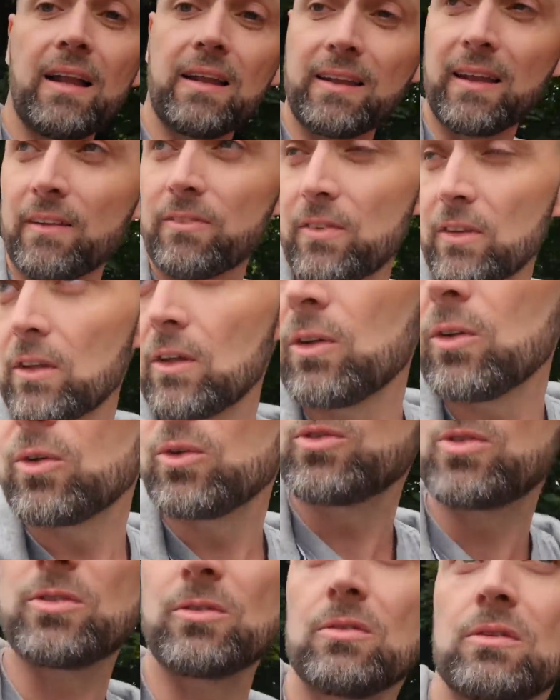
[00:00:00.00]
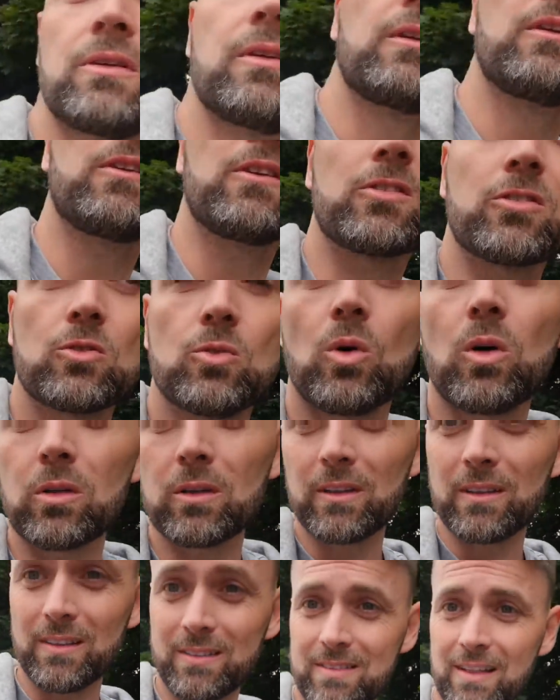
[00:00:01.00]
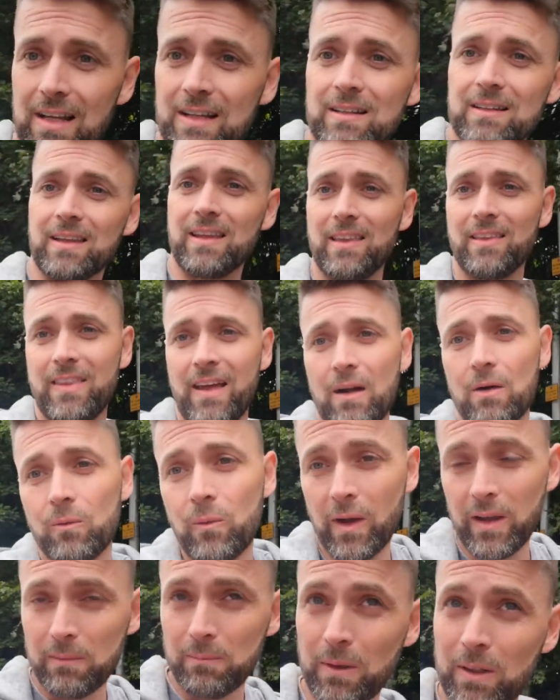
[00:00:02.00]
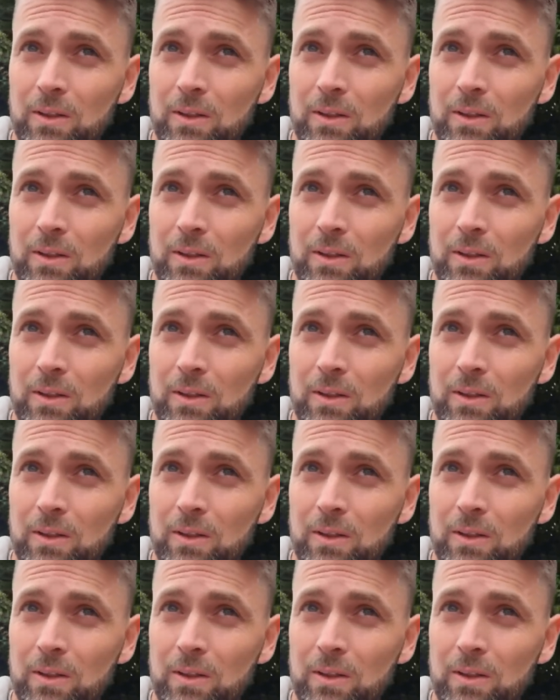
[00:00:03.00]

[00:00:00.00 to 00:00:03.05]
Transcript: and they have to use the squad in exactly that way,